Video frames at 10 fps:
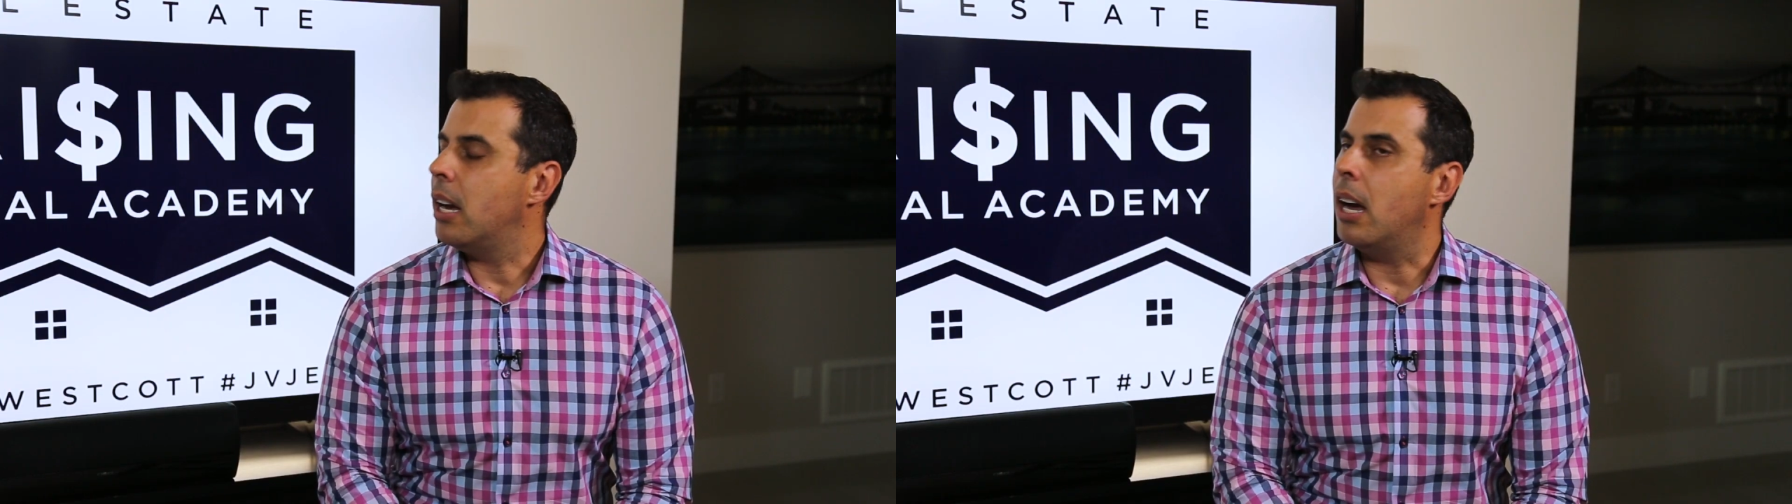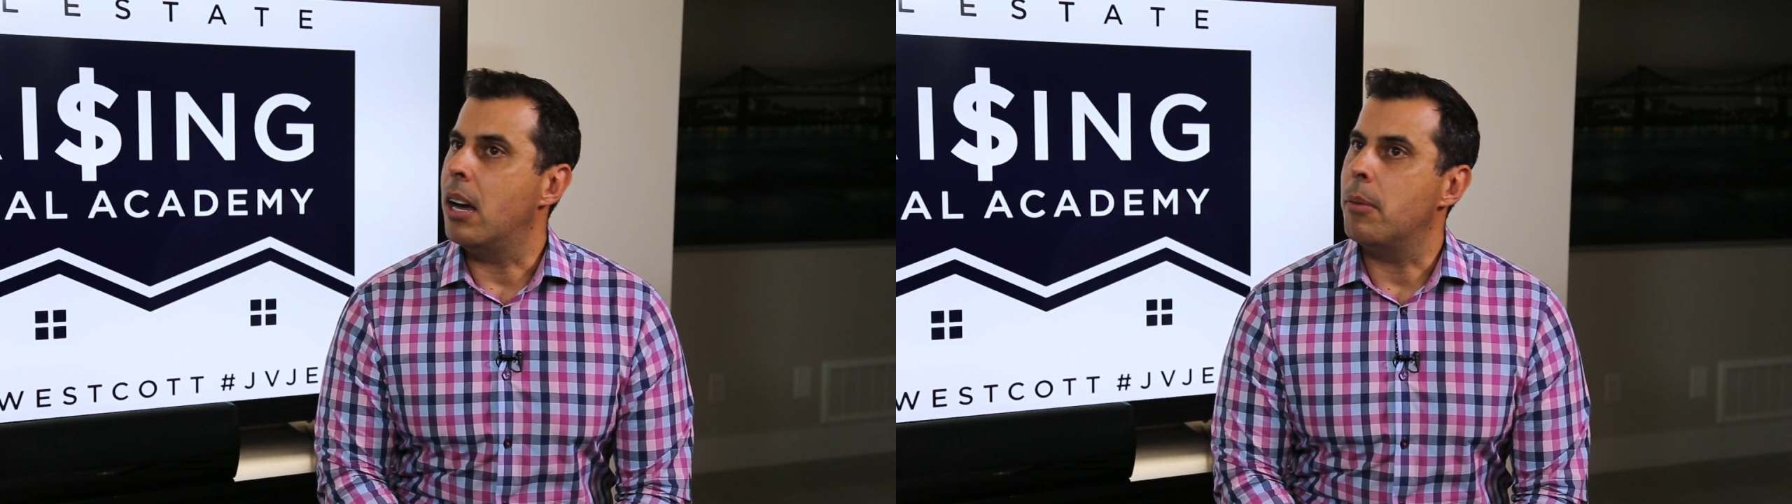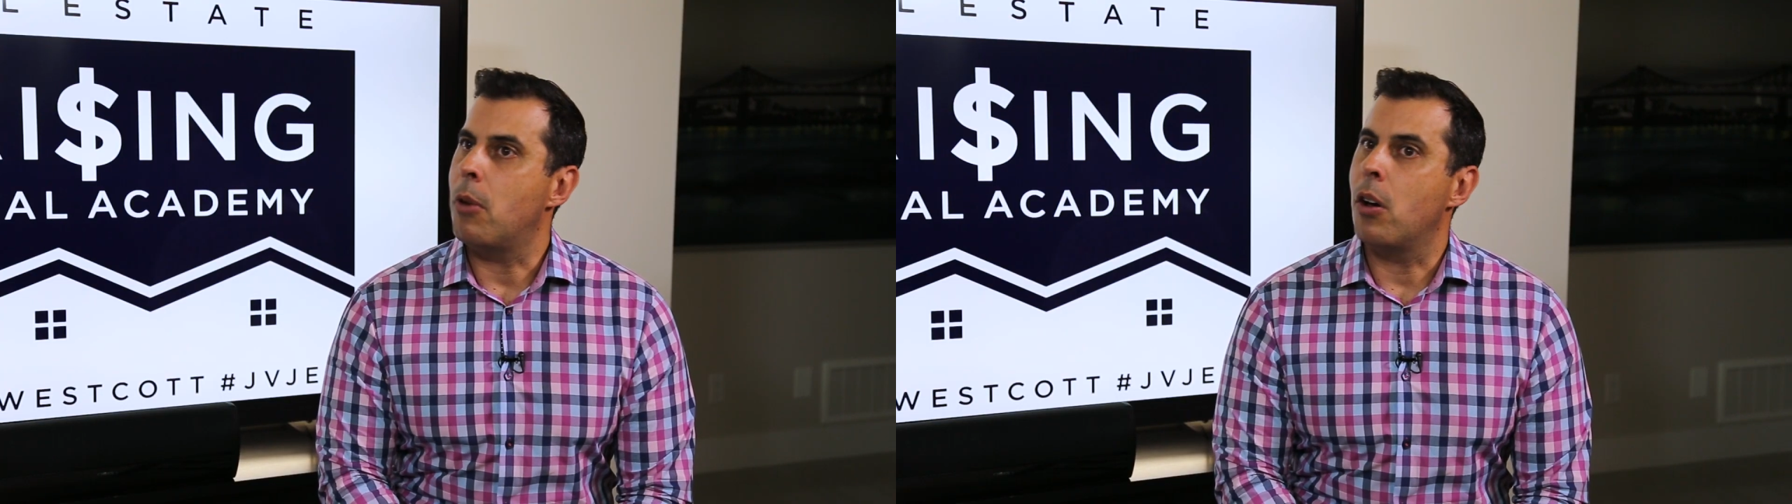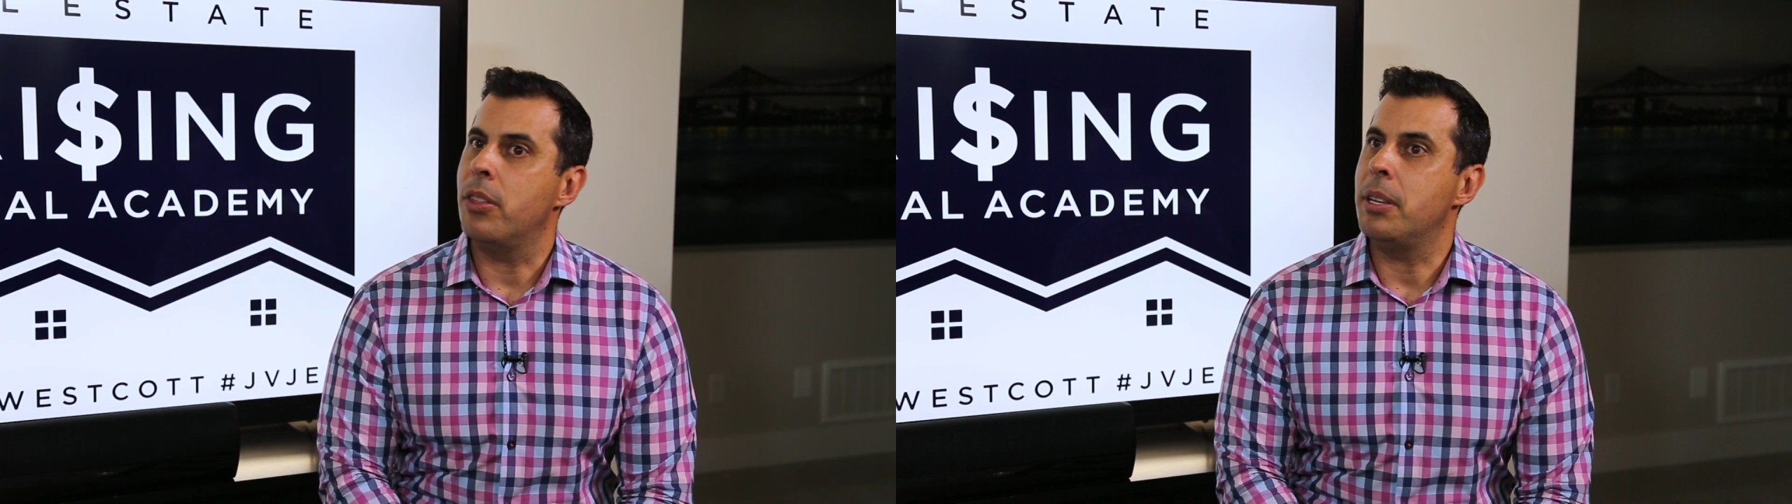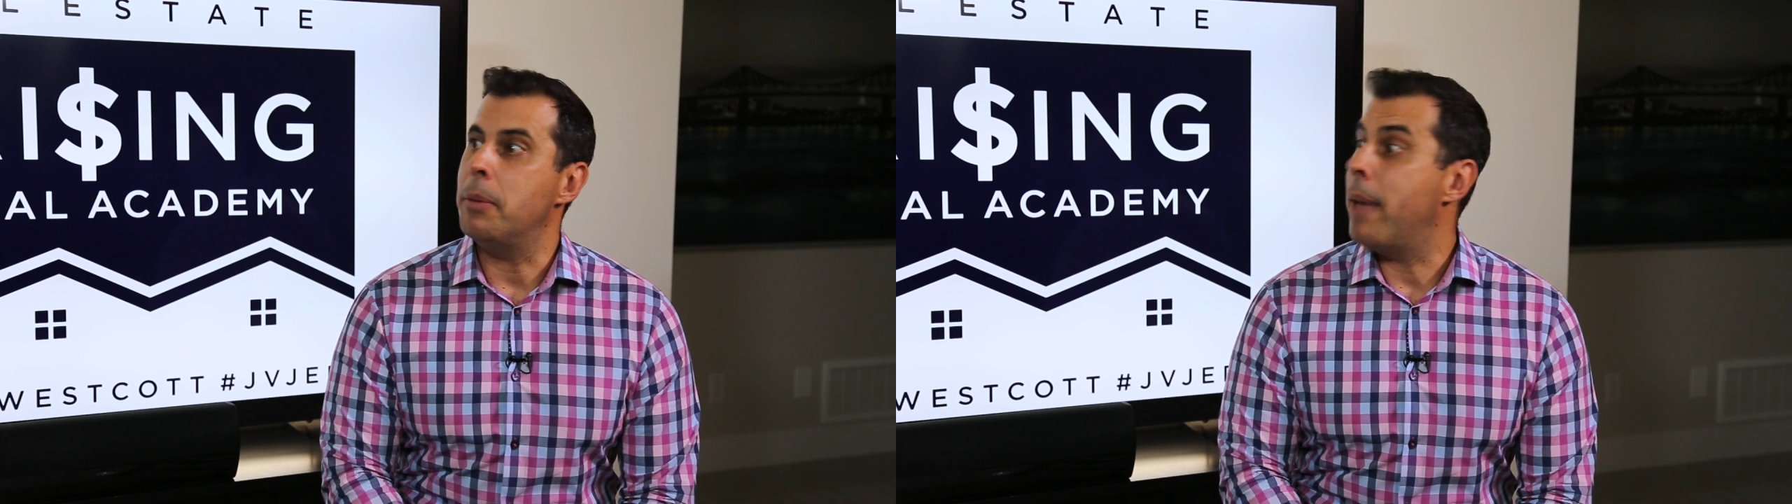
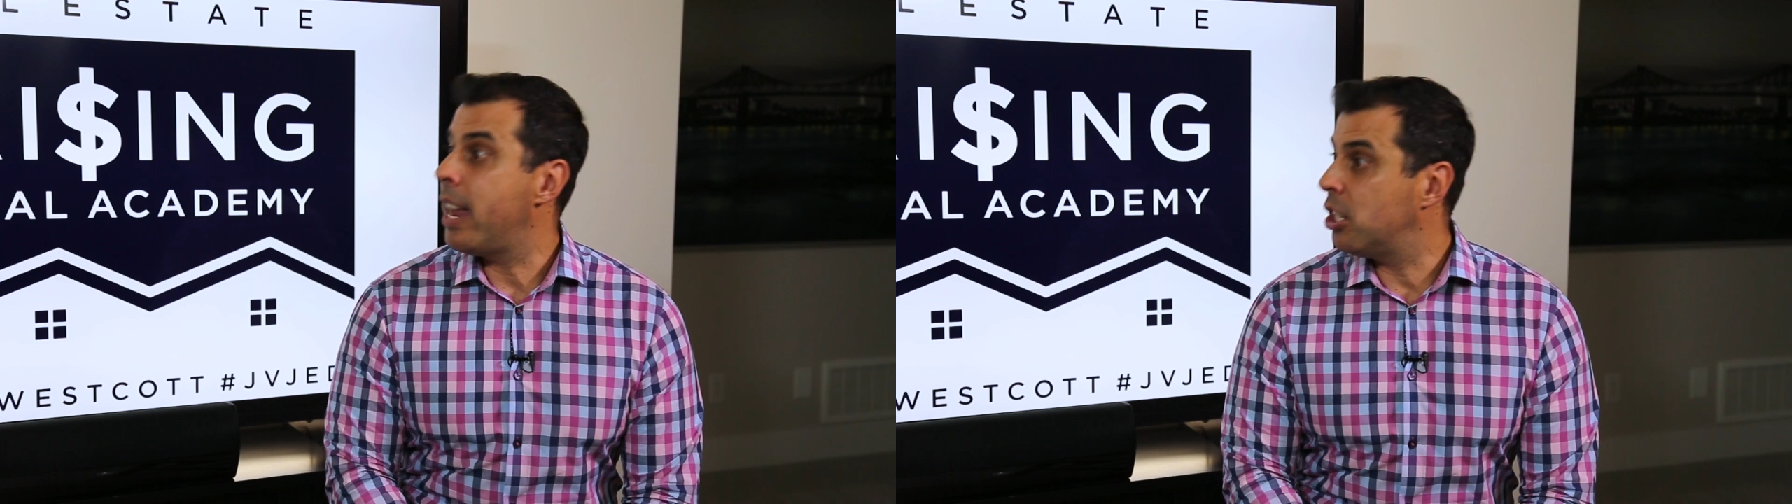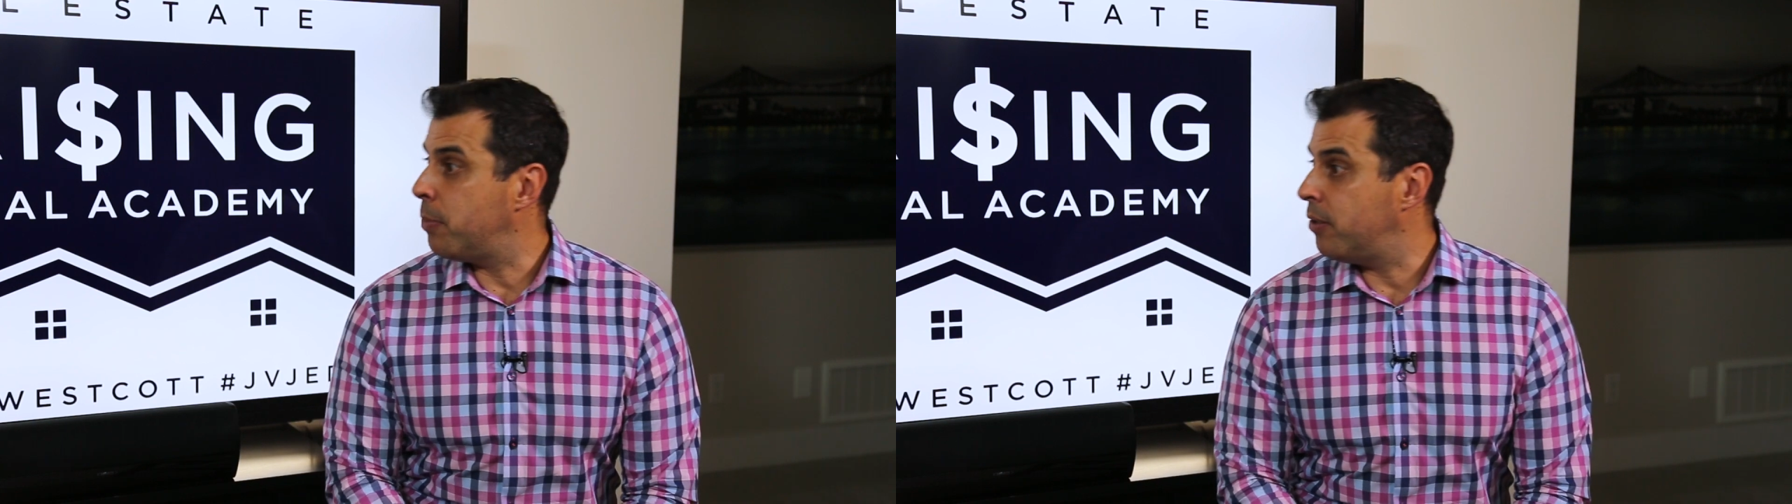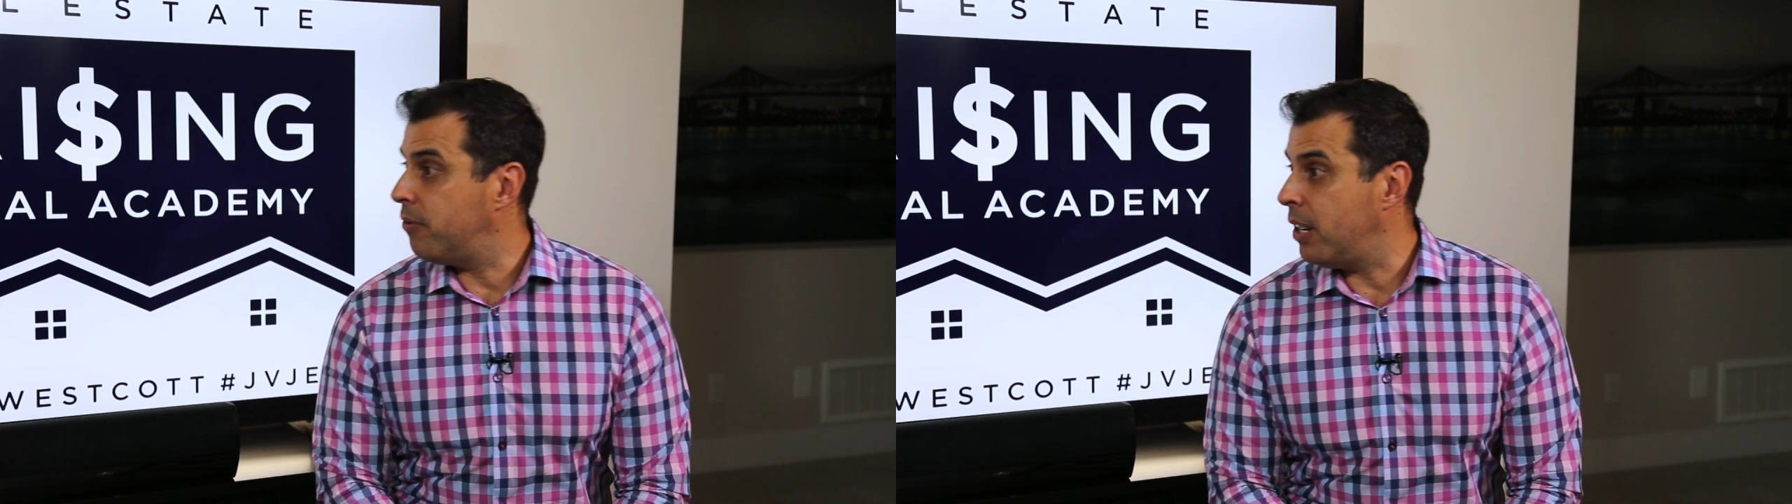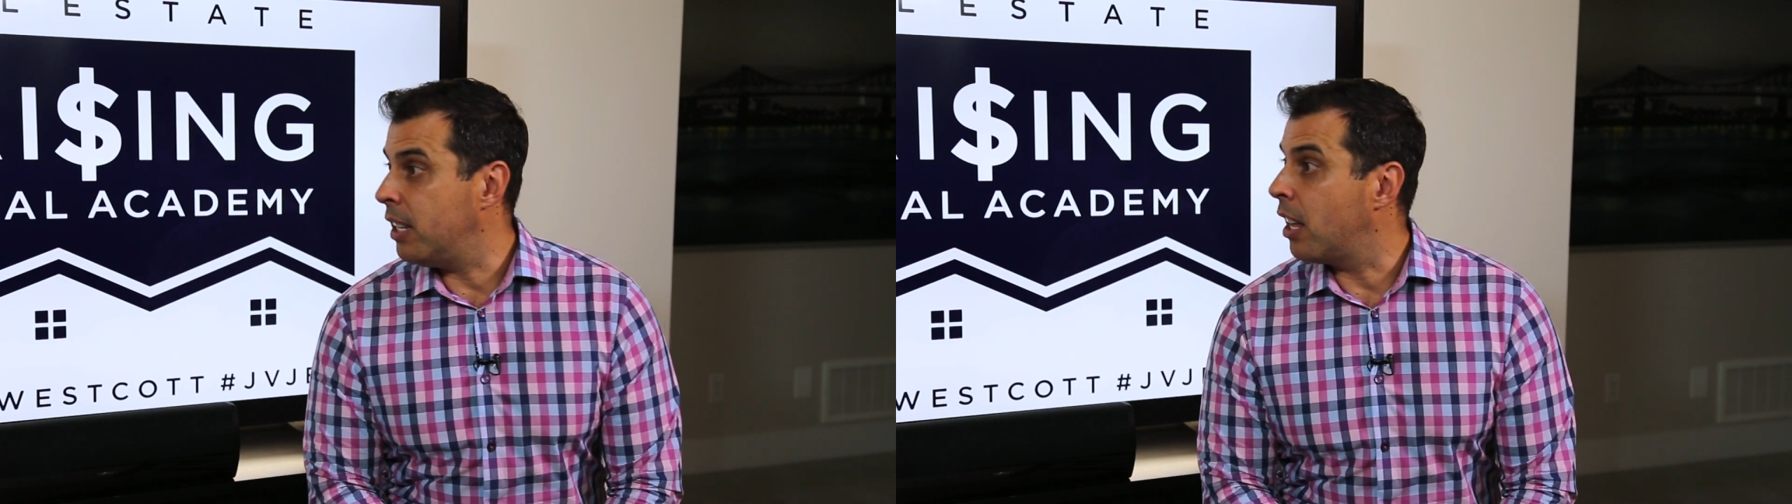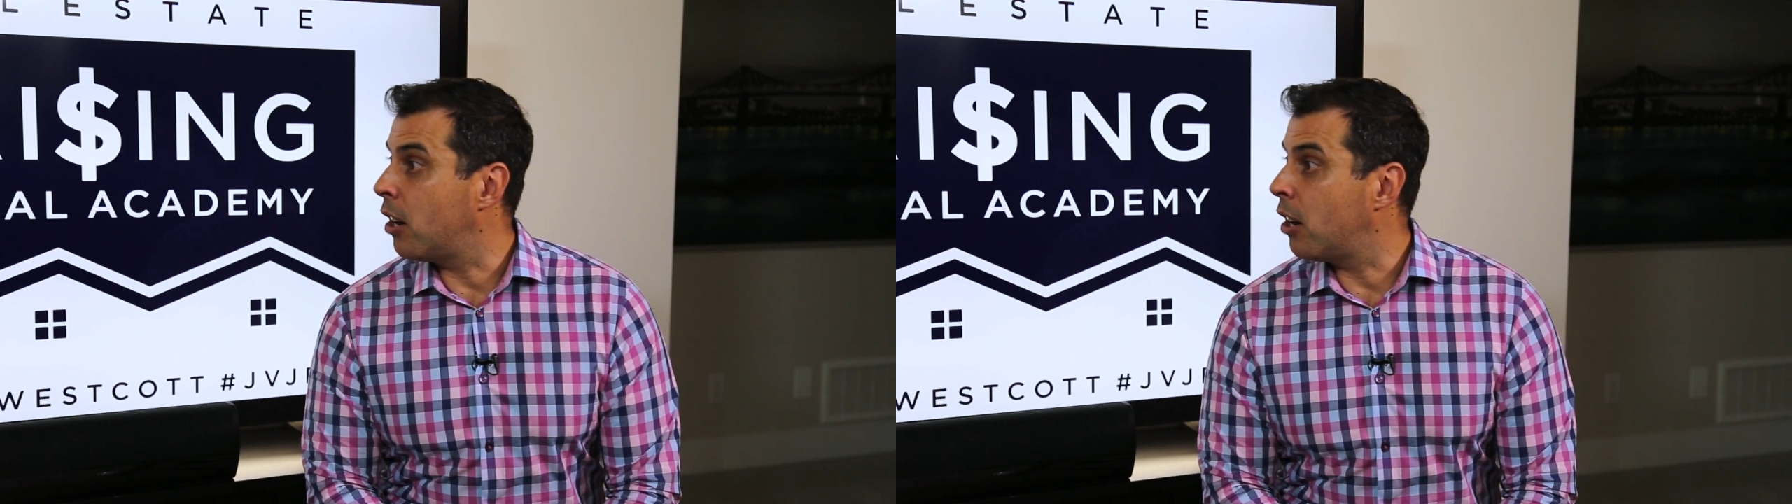On the management fee,